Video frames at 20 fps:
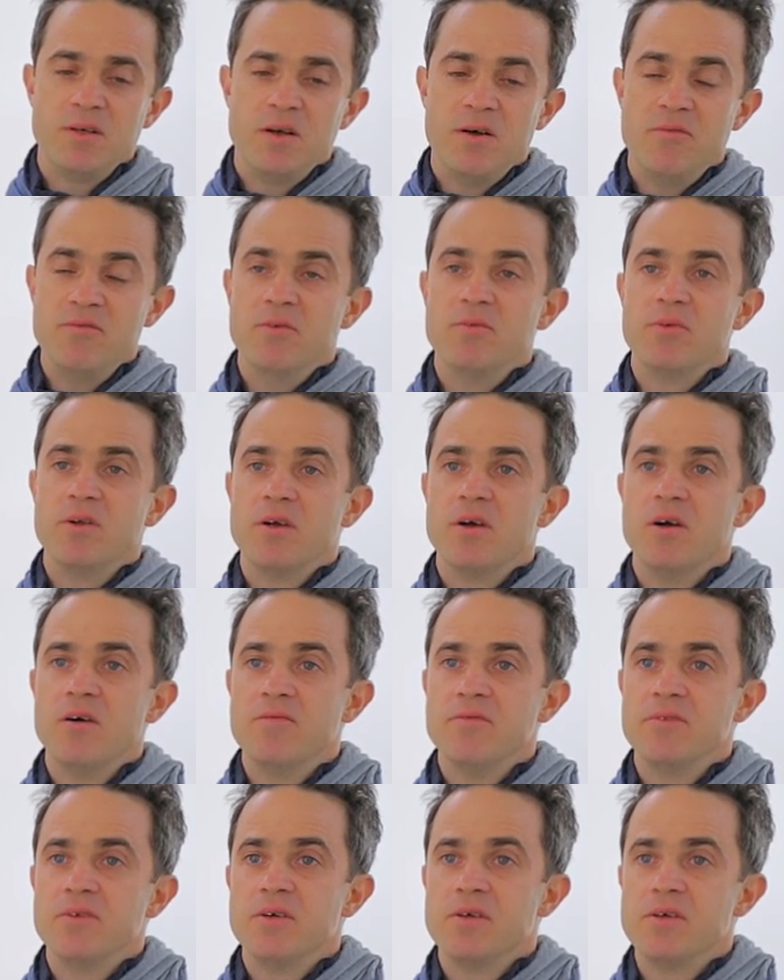of, the,
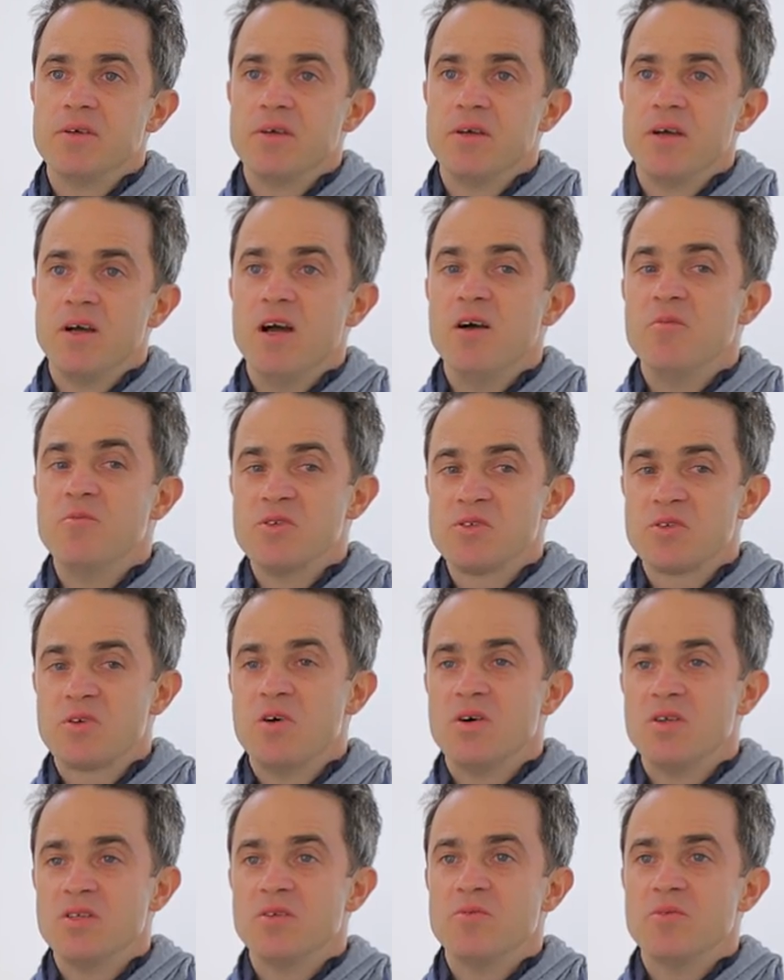of the, I almost
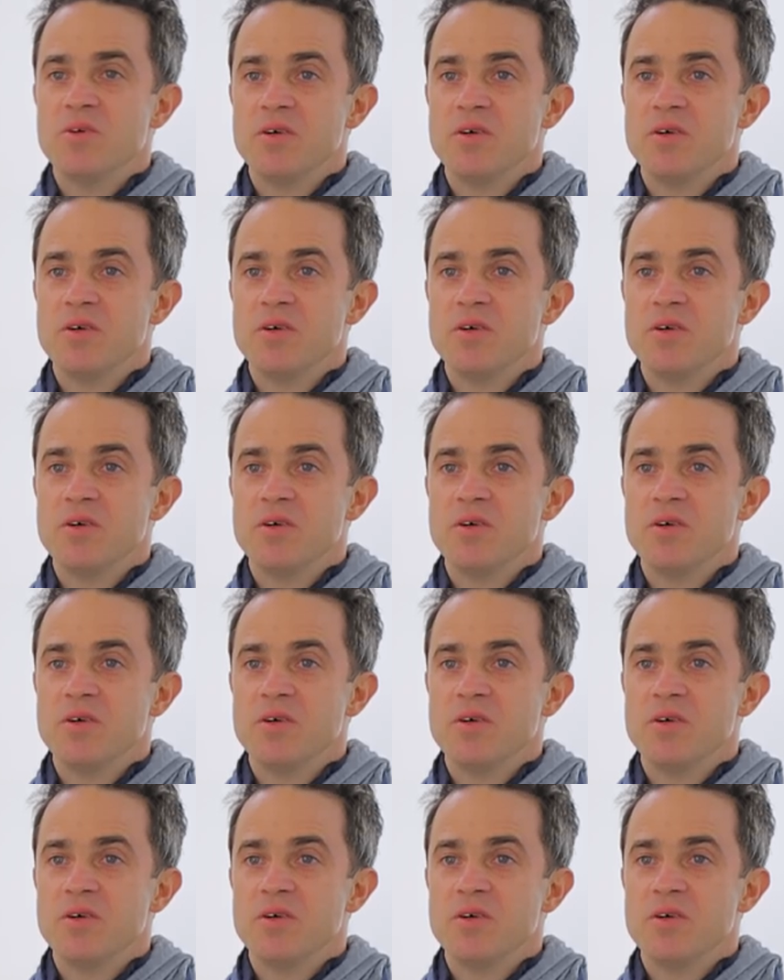called it